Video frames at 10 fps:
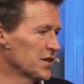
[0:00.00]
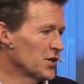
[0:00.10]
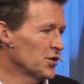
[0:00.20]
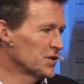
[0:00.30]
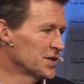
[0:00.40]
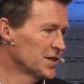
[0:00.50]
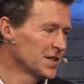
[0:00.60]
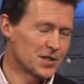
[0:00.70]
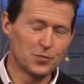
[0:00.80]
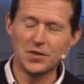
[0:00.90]
that God,
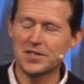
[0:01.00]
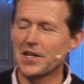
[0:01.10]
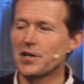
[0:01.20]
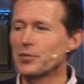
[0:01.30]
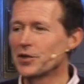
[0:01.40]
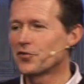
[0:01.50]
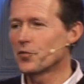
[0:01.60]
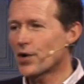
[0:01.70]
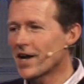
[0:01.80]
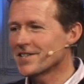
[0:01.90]
it's another beautiful
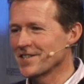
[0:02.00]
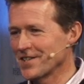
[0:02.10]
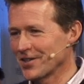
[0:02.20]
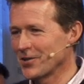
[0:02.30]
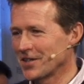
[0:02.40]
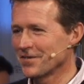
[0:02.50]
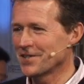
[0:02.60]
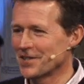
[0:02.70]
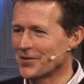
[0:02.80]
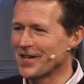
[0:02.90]
practice that God gives
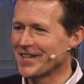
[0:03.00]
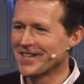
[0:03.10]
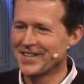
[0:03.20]
us, right?